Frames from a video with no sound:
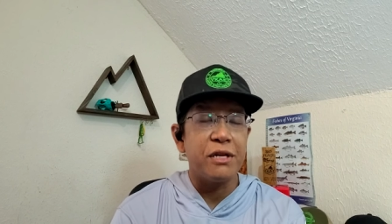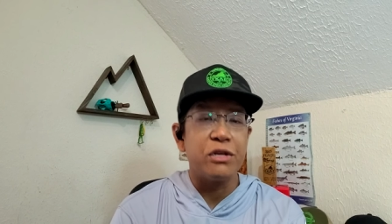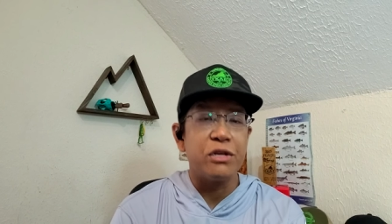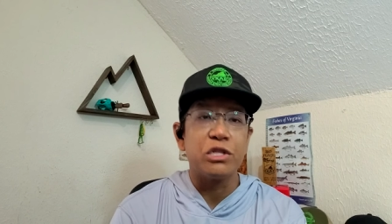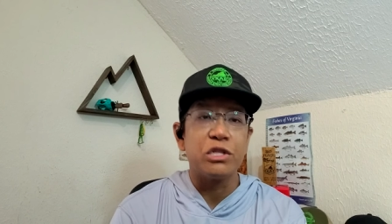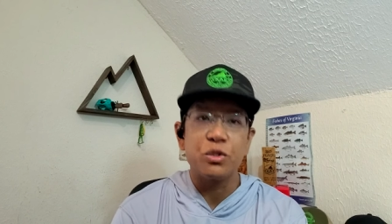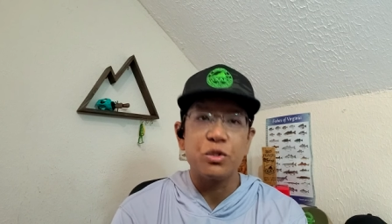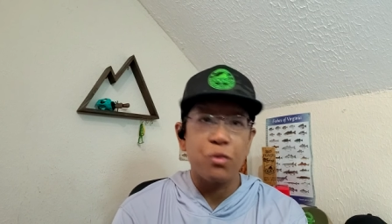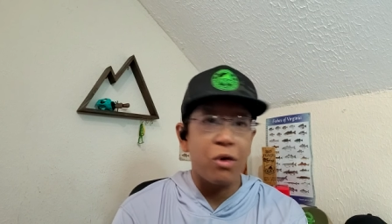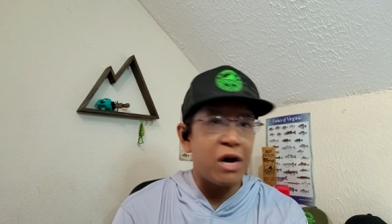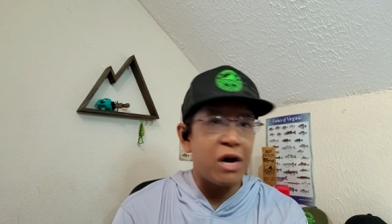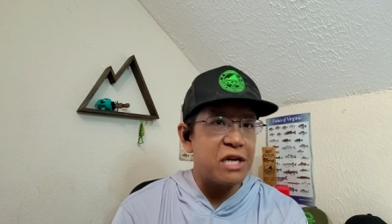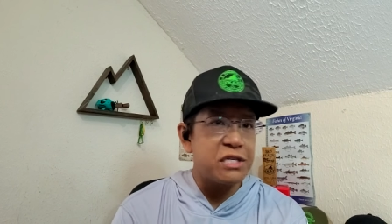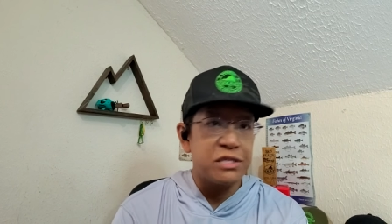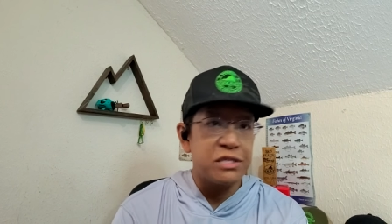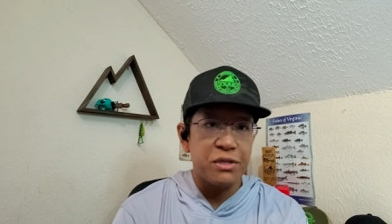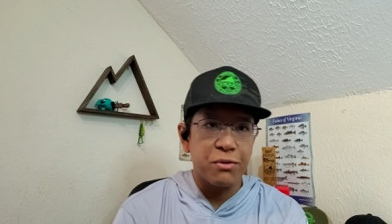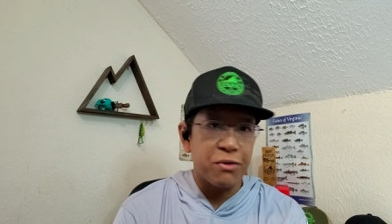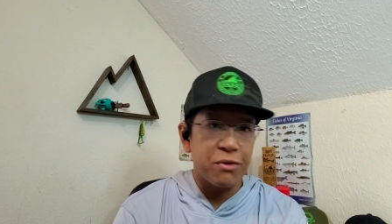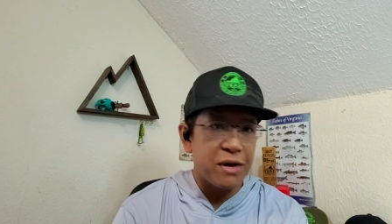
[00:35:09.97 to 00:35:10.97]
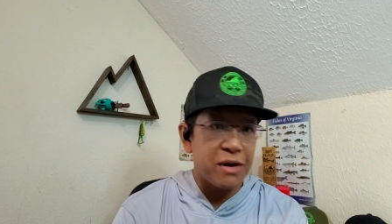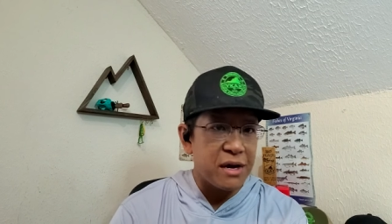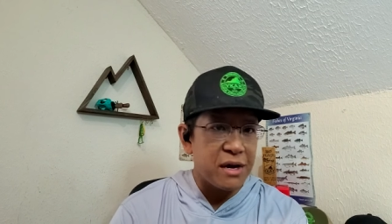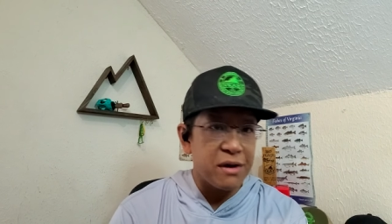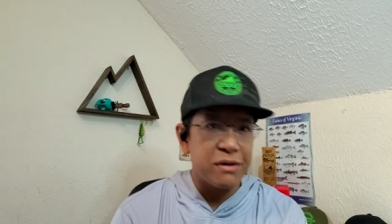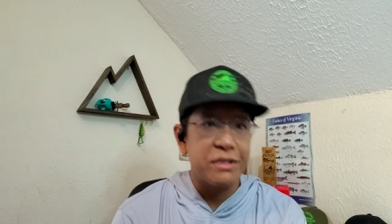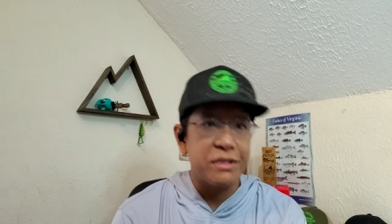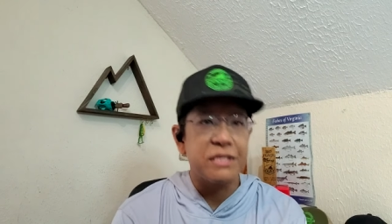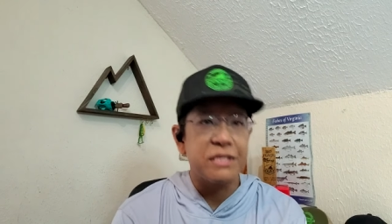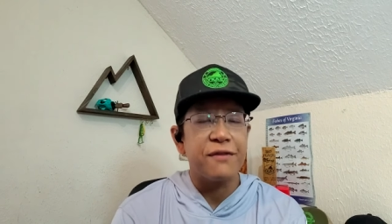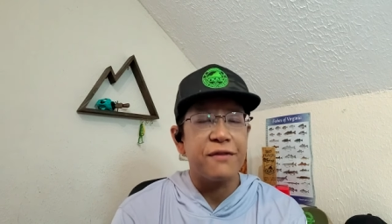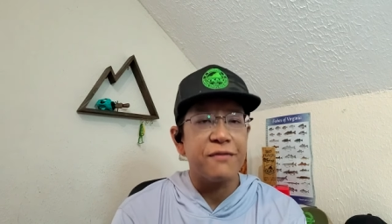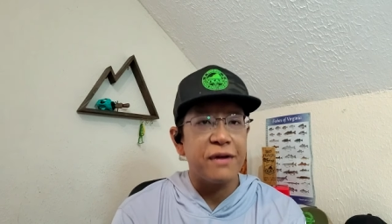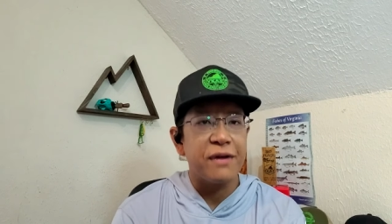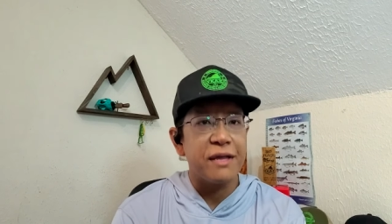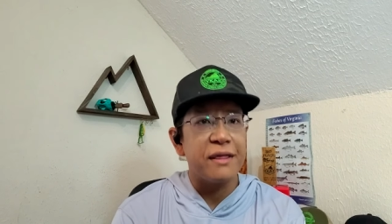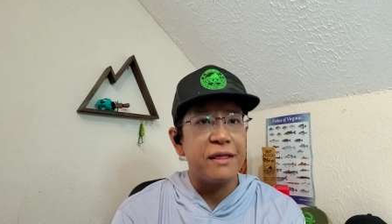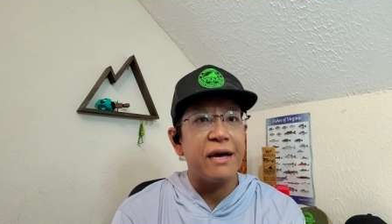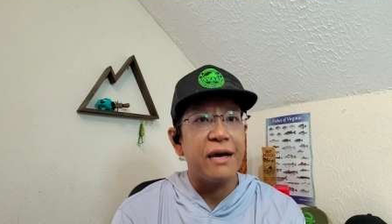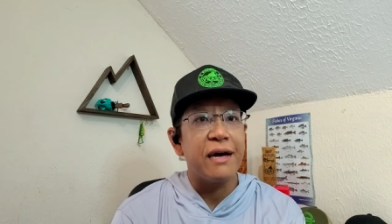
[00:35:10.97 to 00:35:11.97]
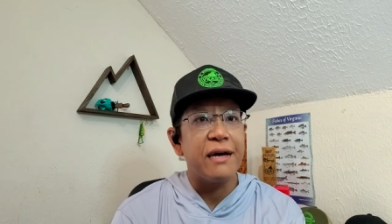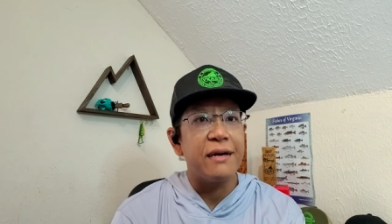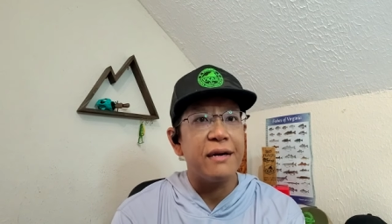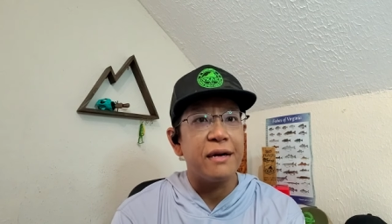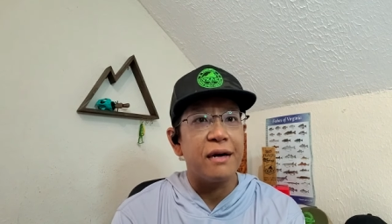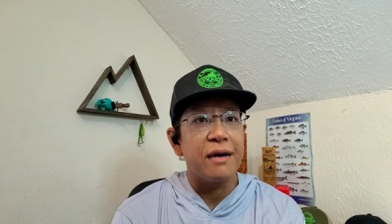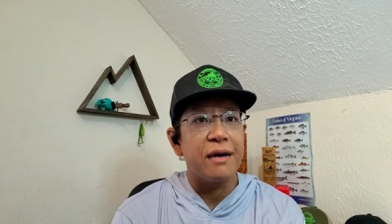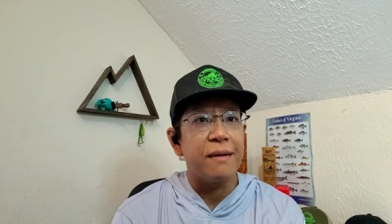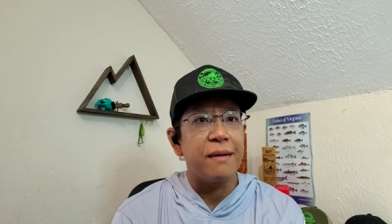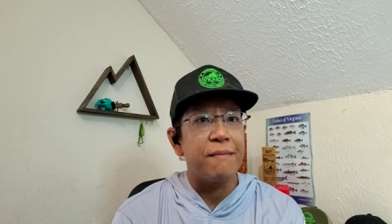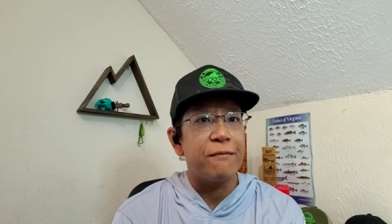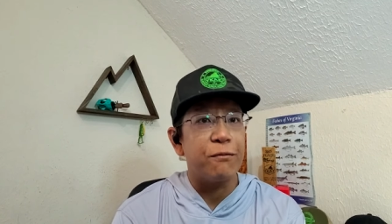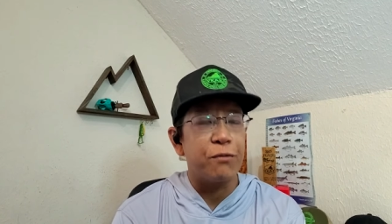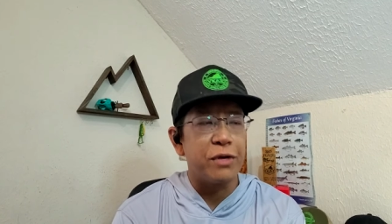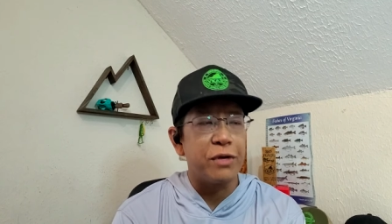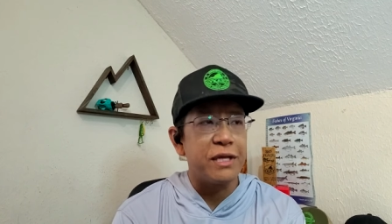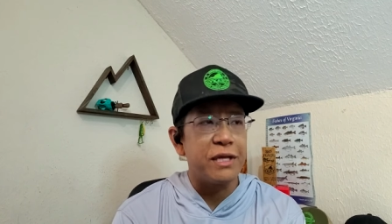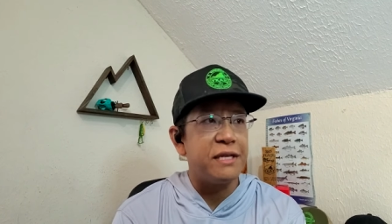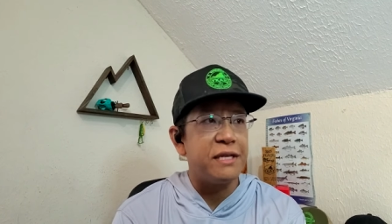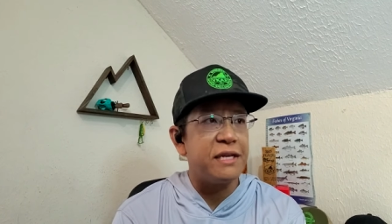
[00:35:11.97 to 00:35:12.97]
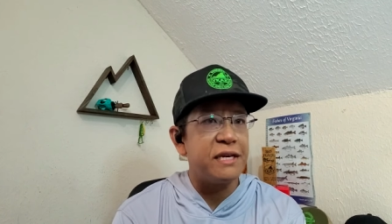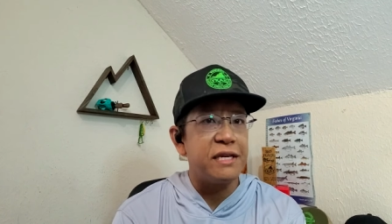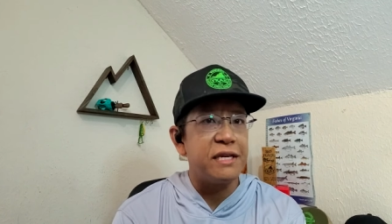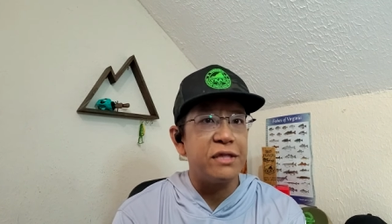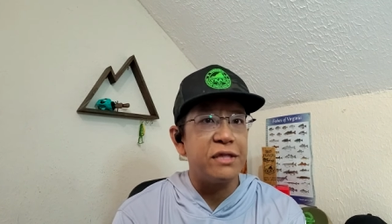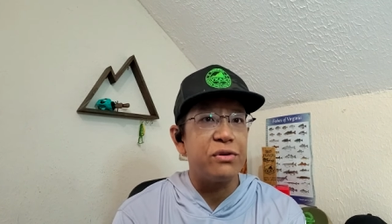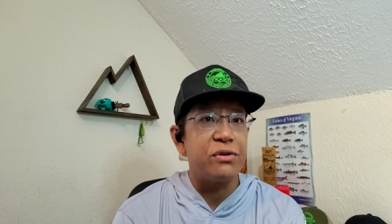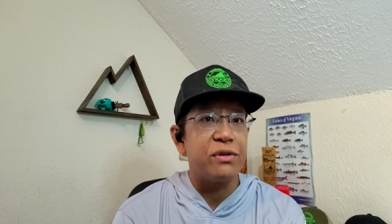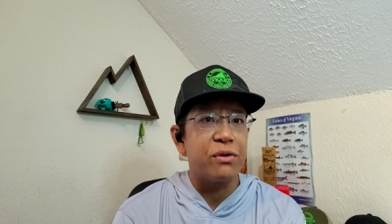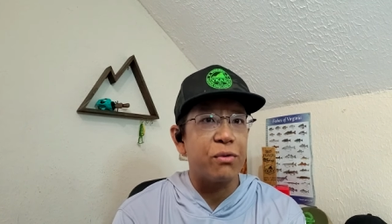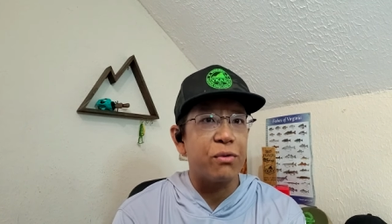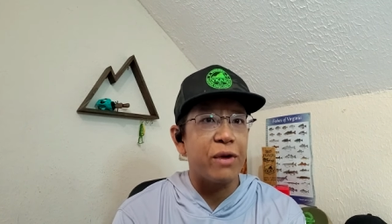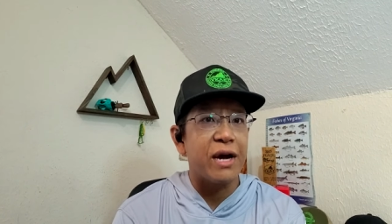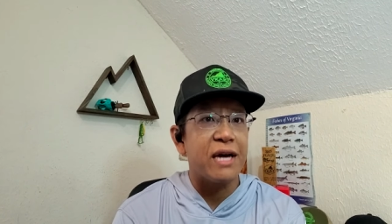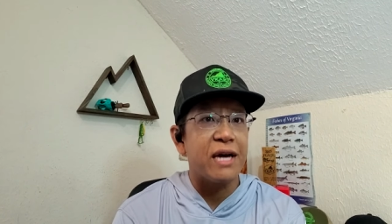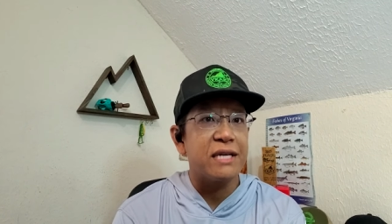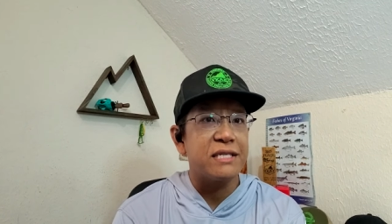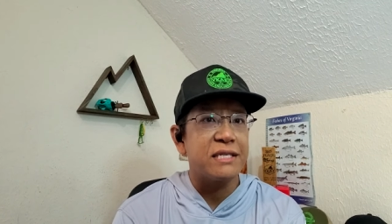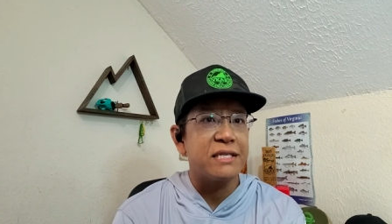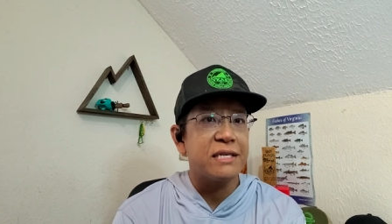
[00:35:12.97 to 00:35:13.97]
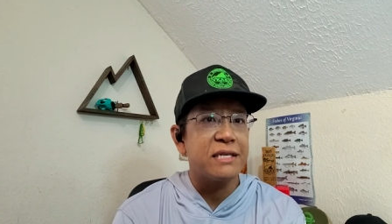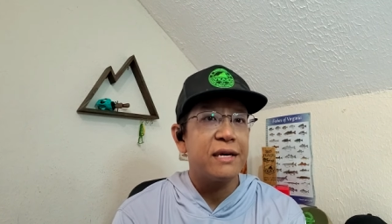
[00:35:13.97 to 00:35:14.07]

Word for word: you know, swashing around and stuff like that, um, really digging through the grass.